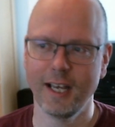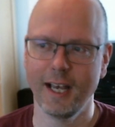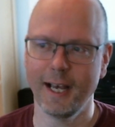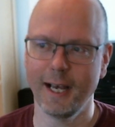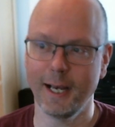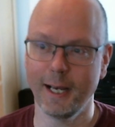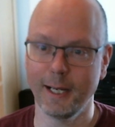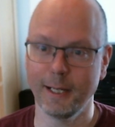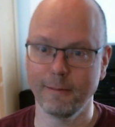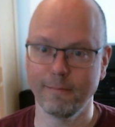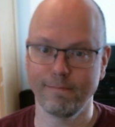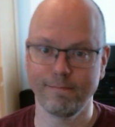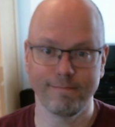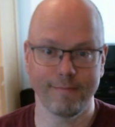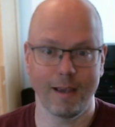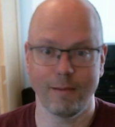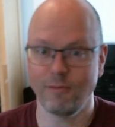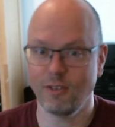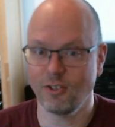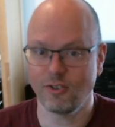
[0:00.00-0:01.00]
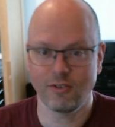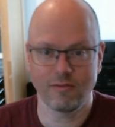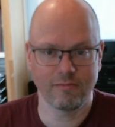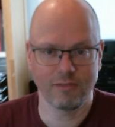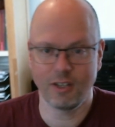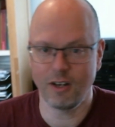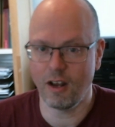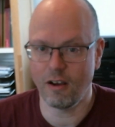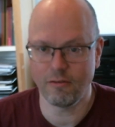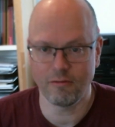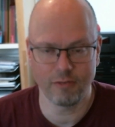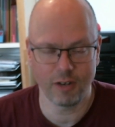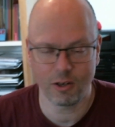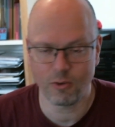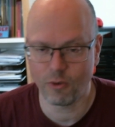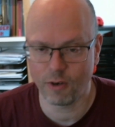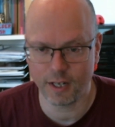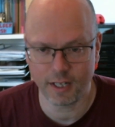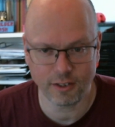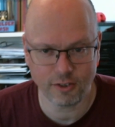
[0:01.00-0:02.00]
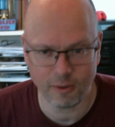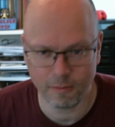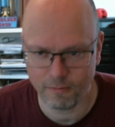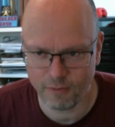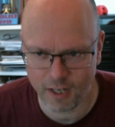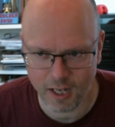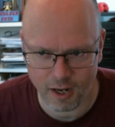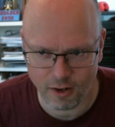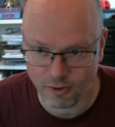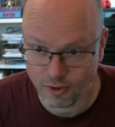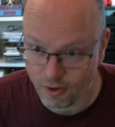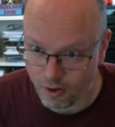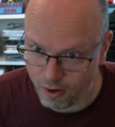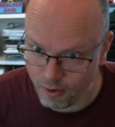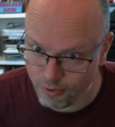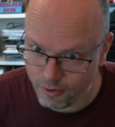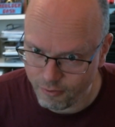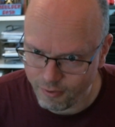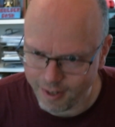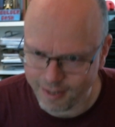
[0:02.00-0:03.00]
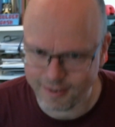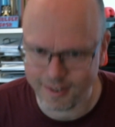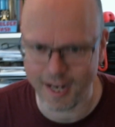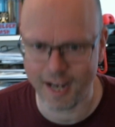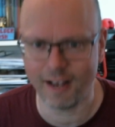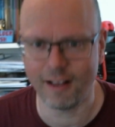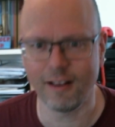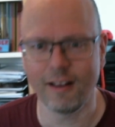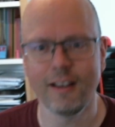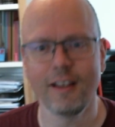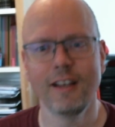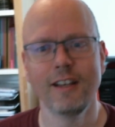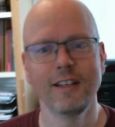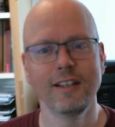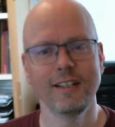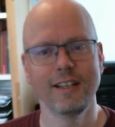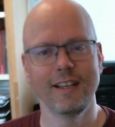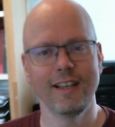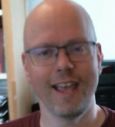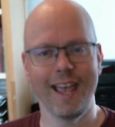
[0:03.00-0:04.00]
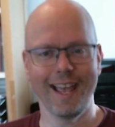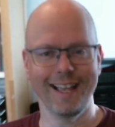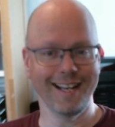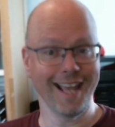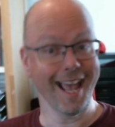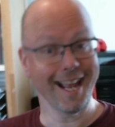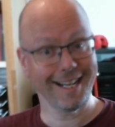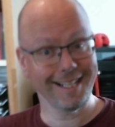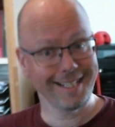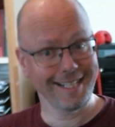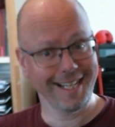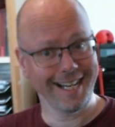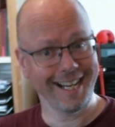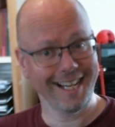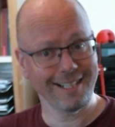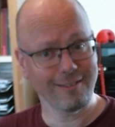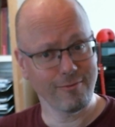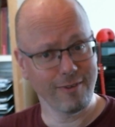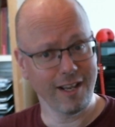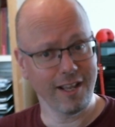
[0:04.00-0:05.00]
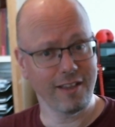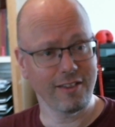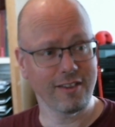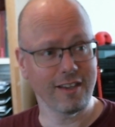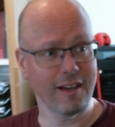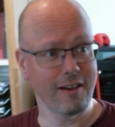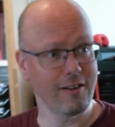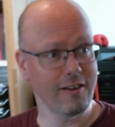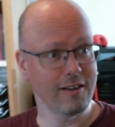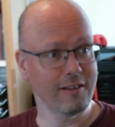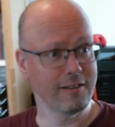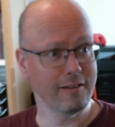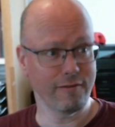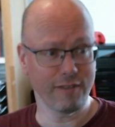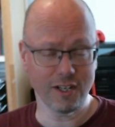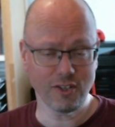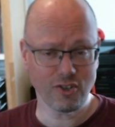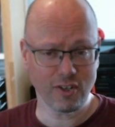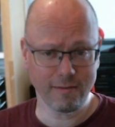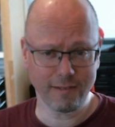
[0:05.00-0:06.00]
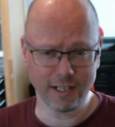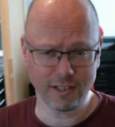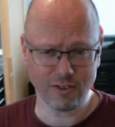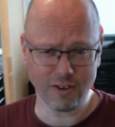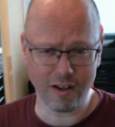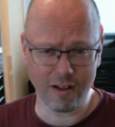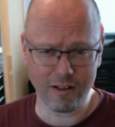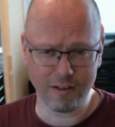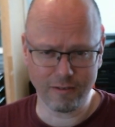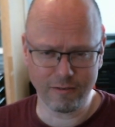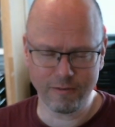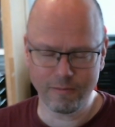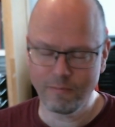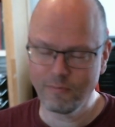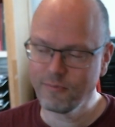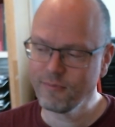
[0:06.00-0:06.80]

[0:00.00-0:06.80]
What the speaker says: I'm just, recording some videos on the Red Dell and editing it with DaVinci Resolve.